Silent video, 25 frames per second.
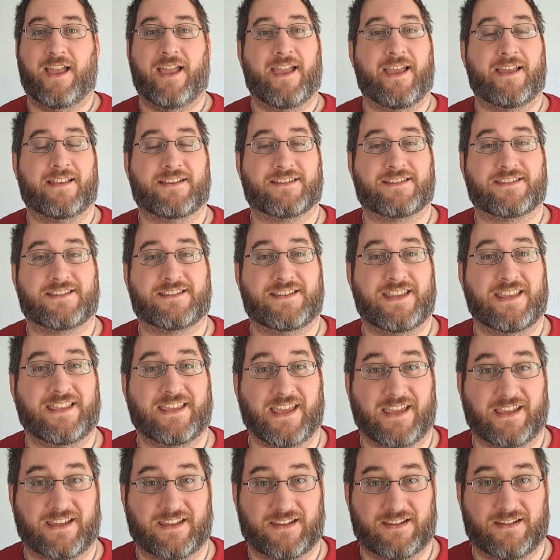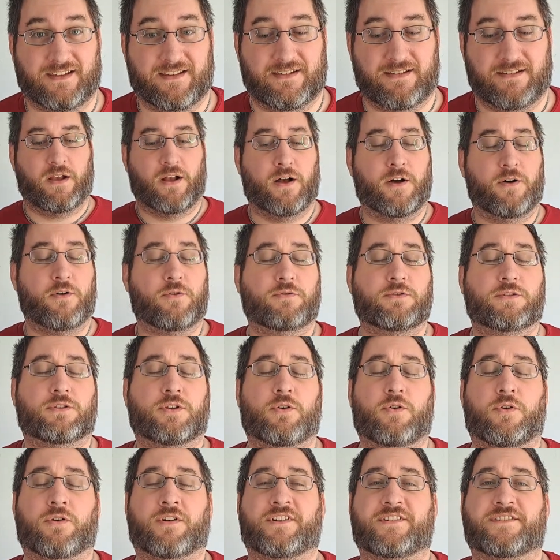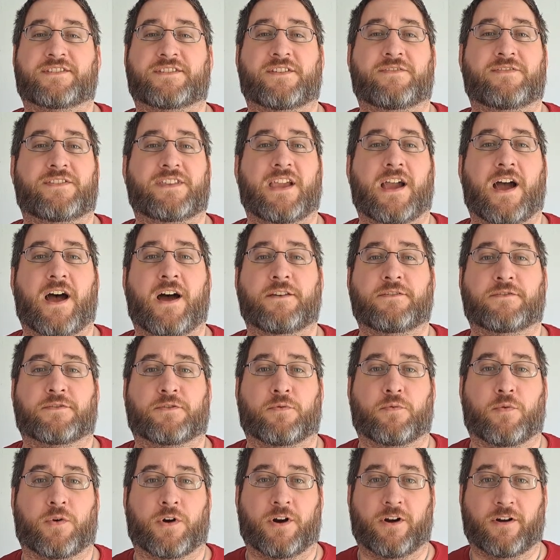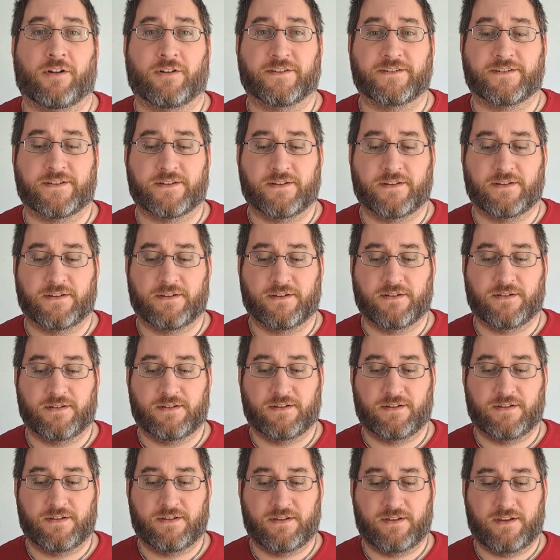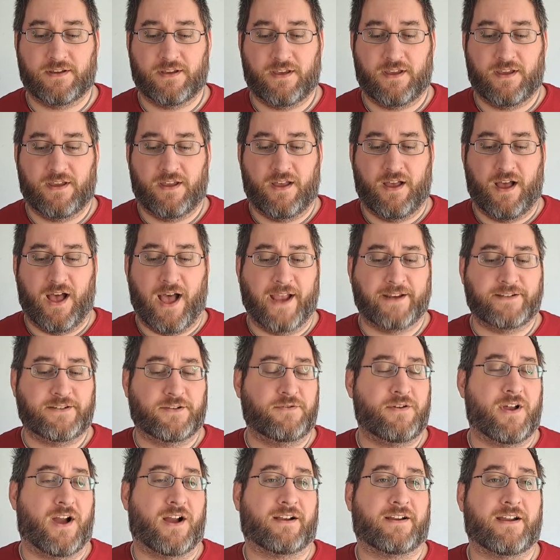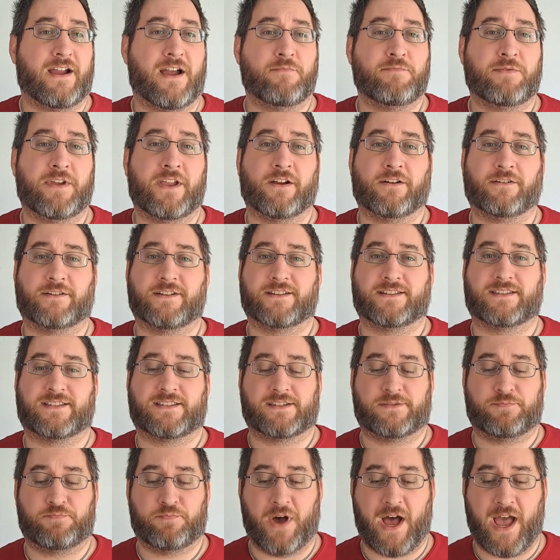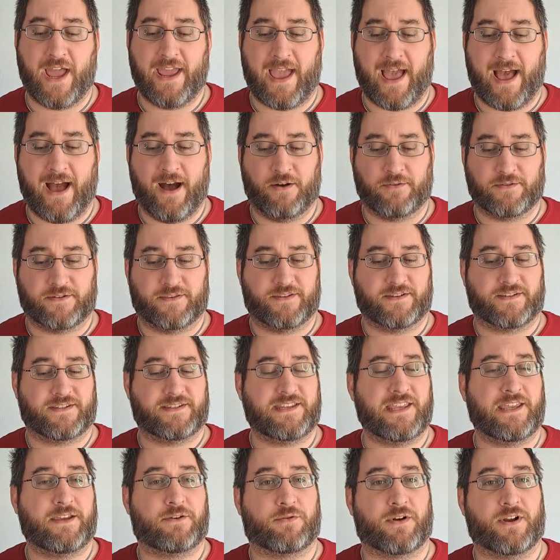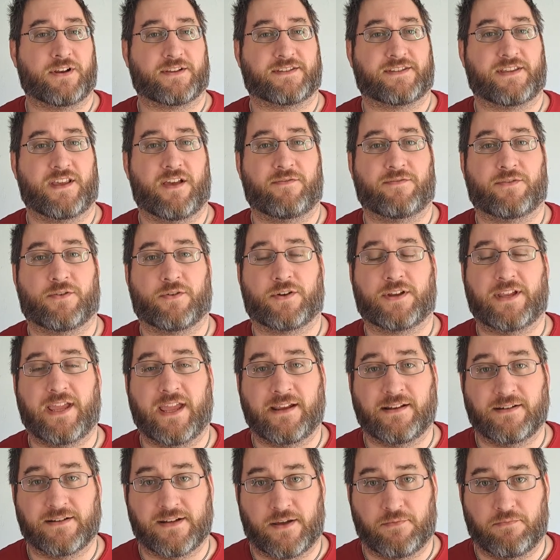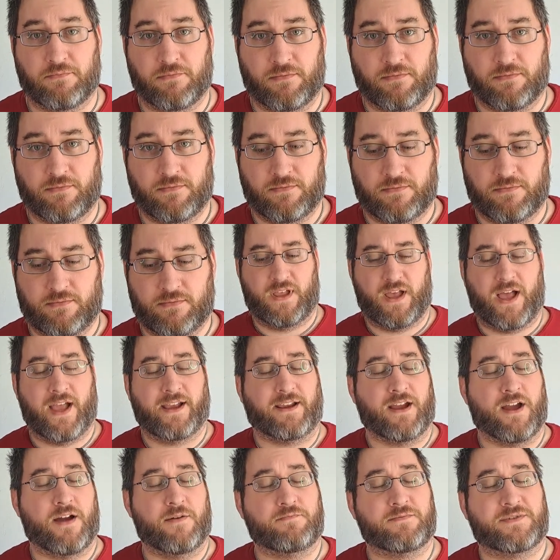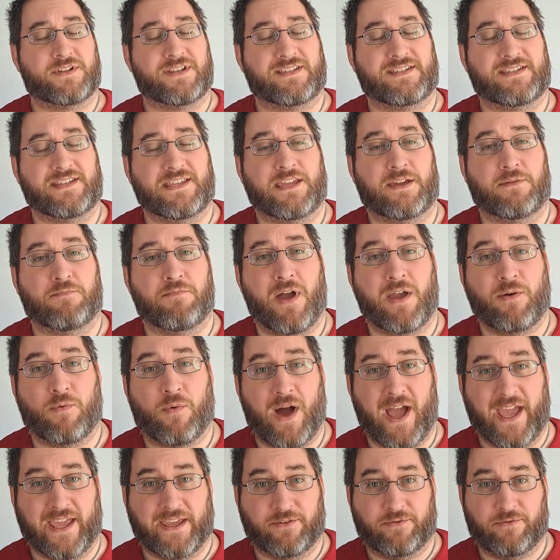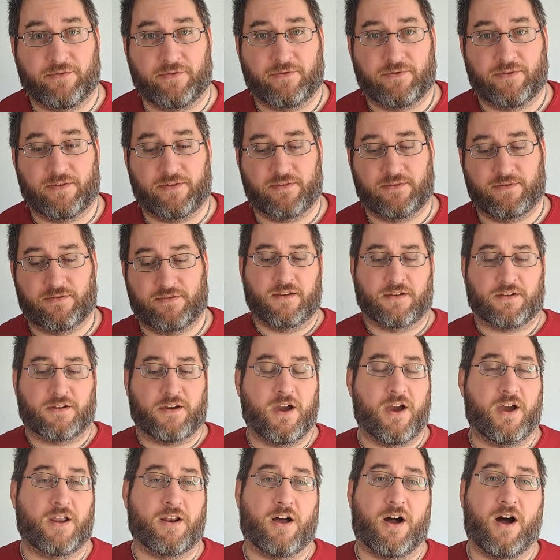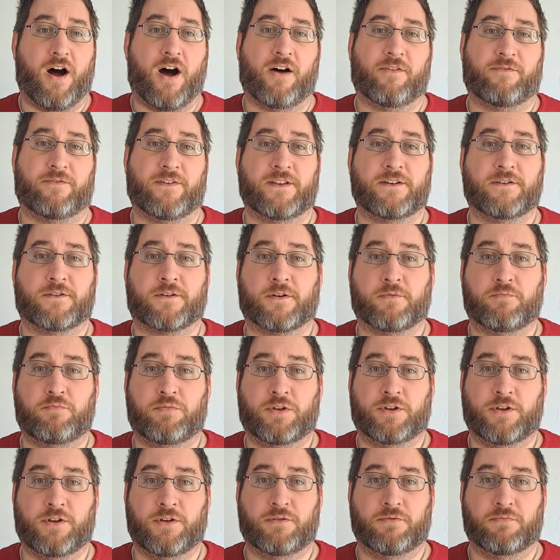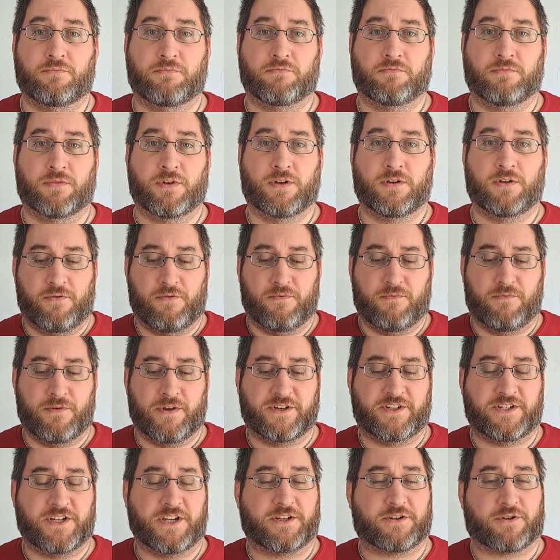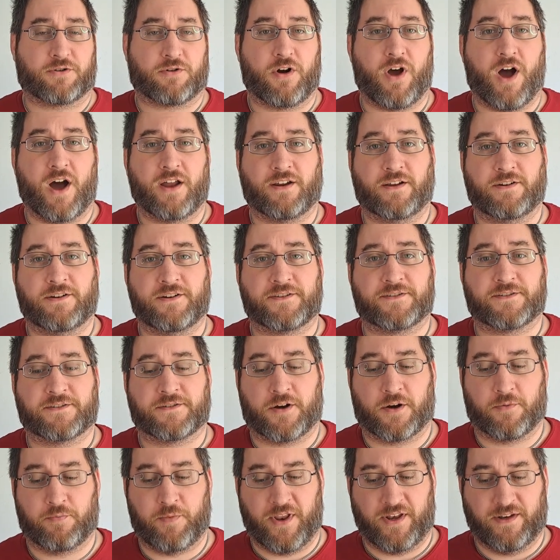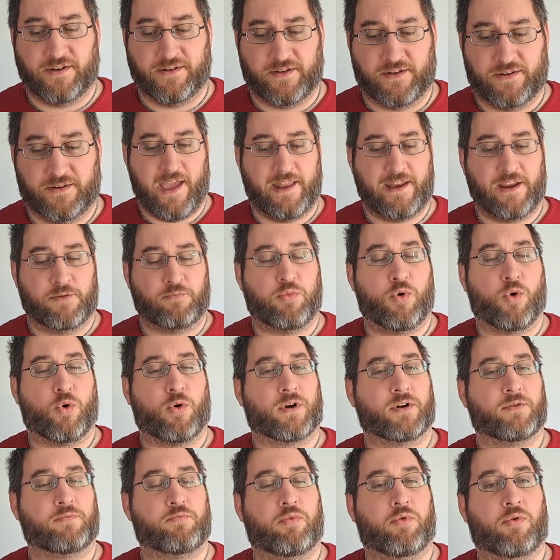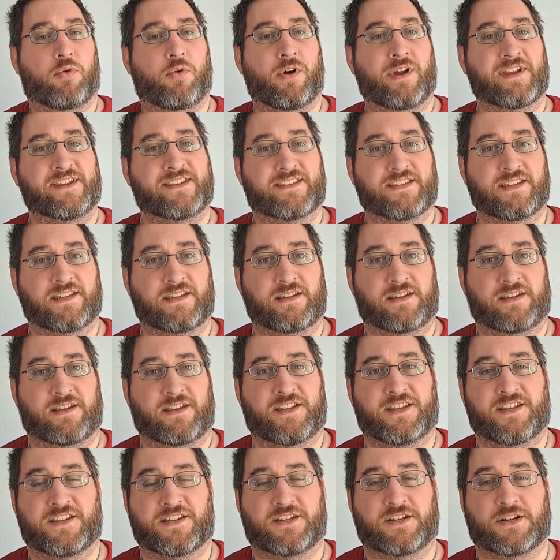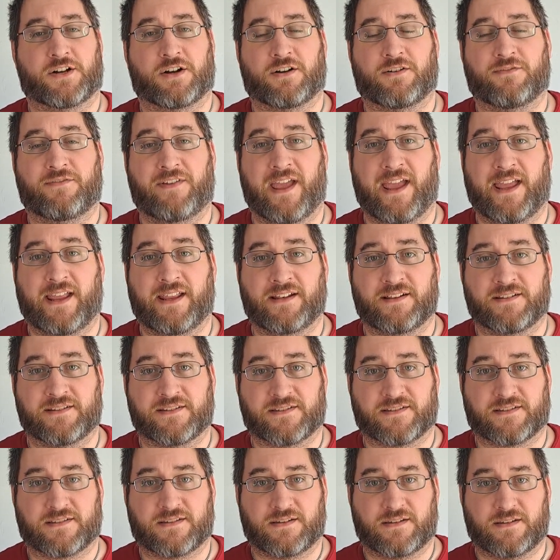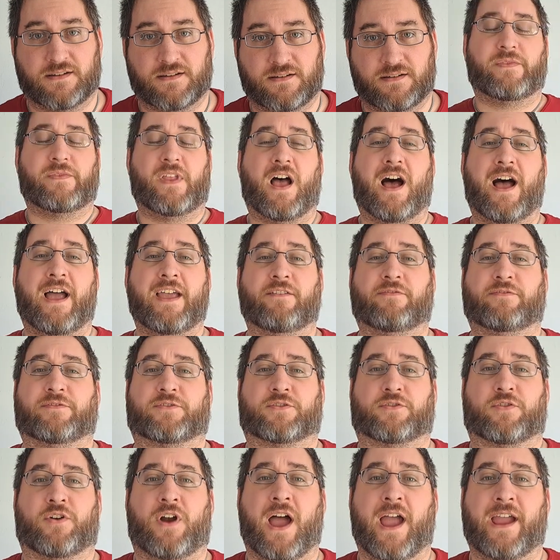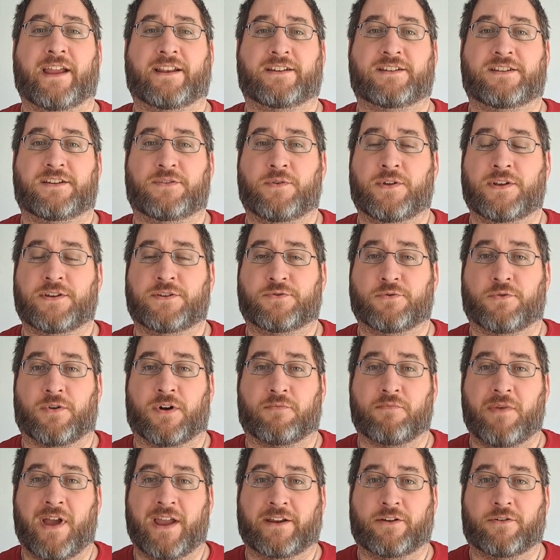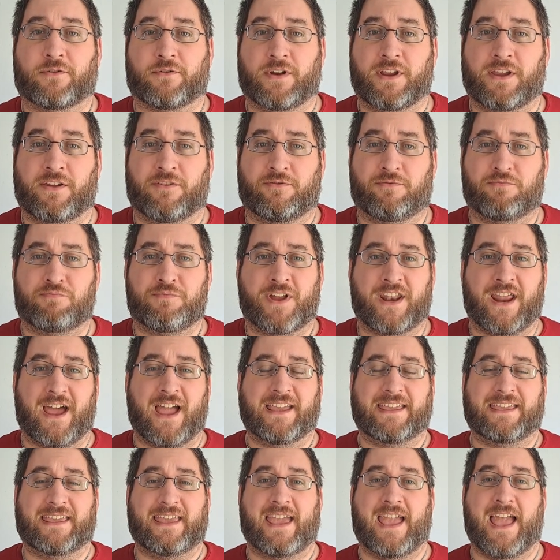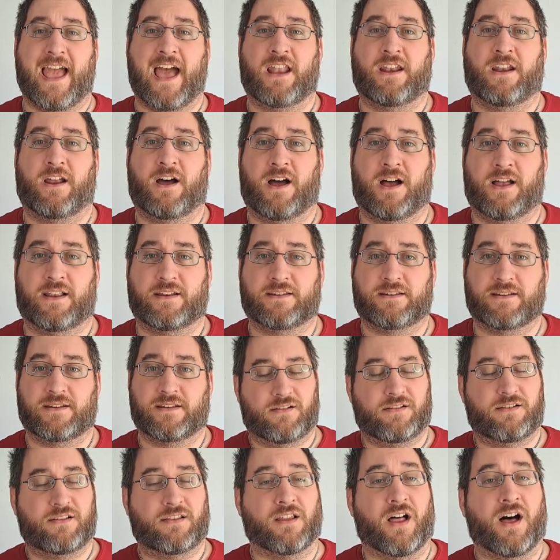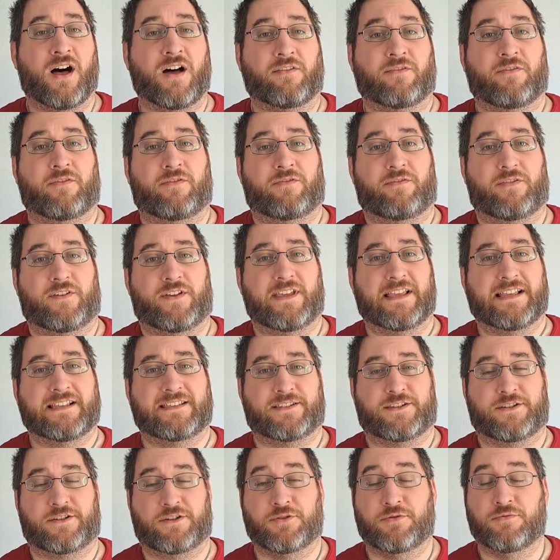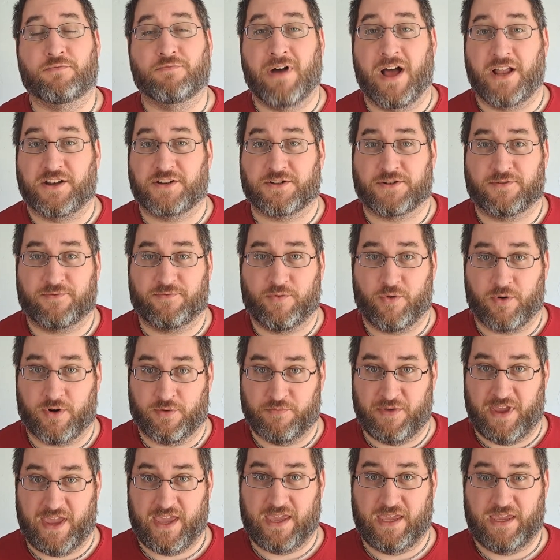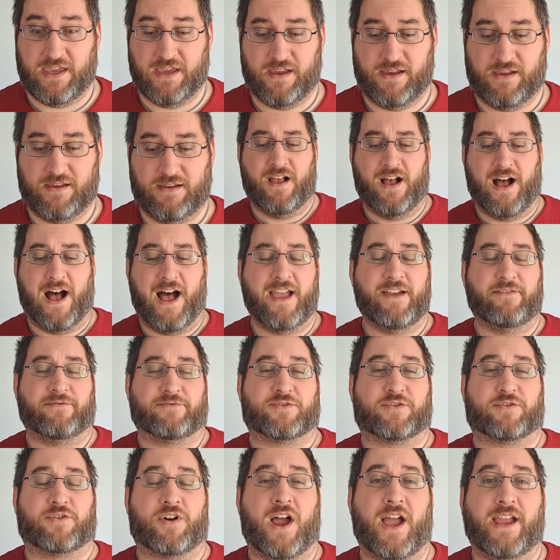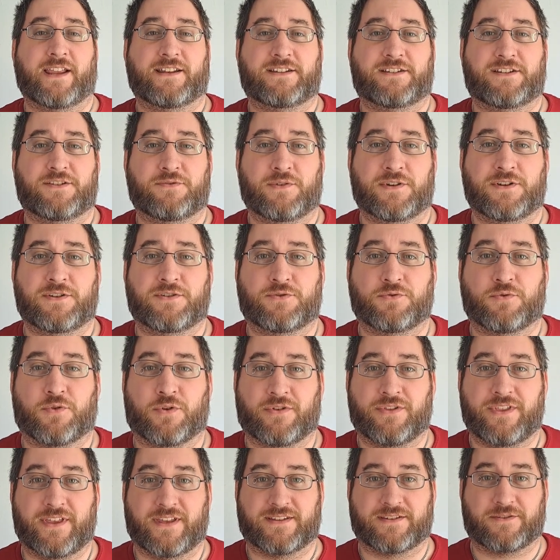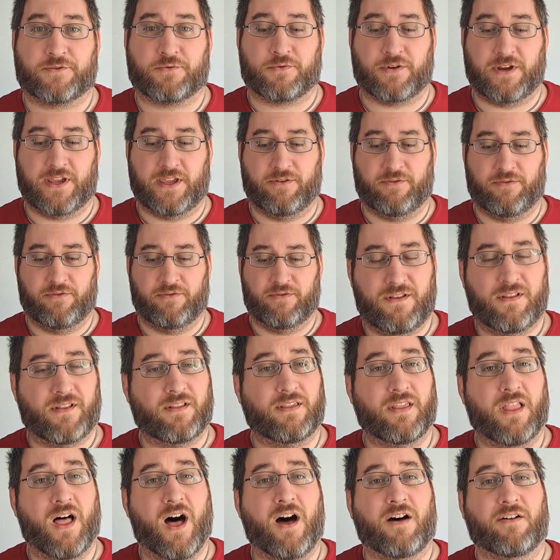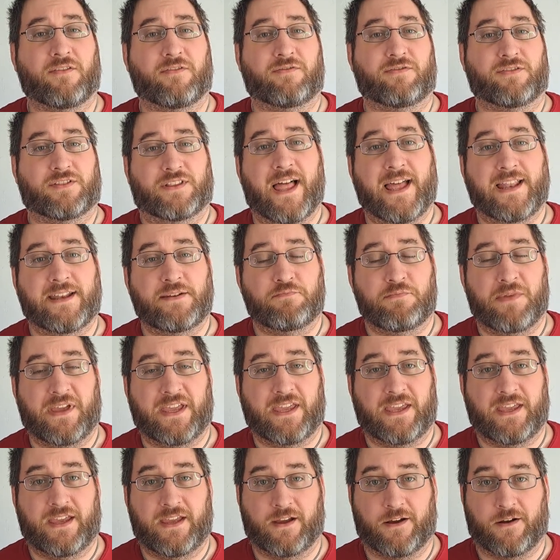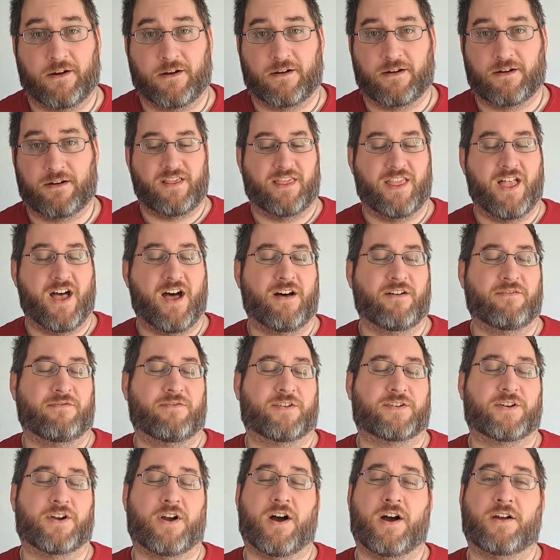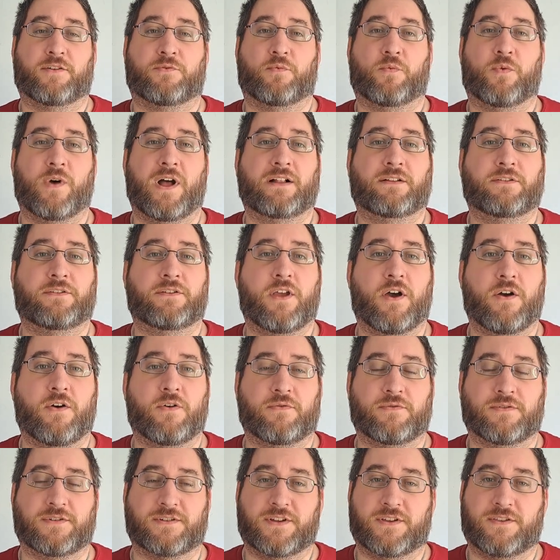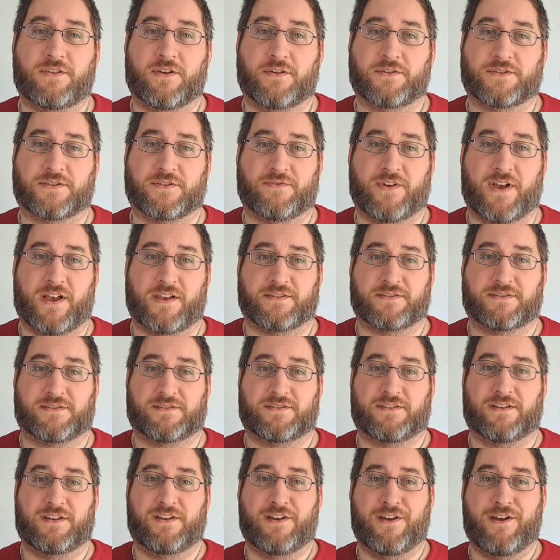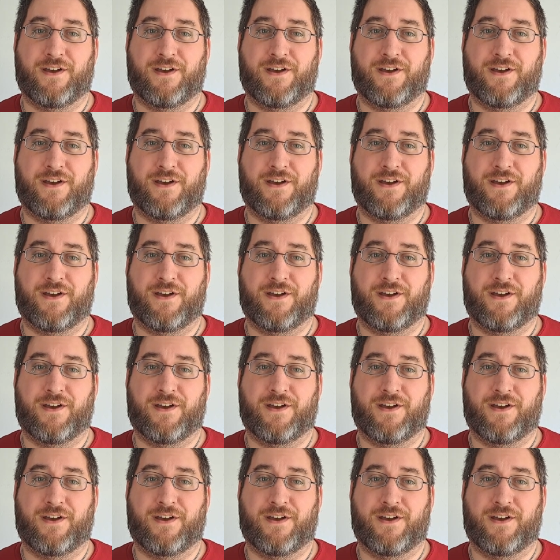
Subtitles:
and singing, "O lords of the underworld, I do not come here to spy out the secrets of your kingdom. I come to seek my wife, cut off in her bloom when she trod on a serpent and it poured poison into her veins. I have tried to endure my grief, but I cannot. Love is too much for me. I have tried to endure this grief. Love led me here. Love, a god well known to those of us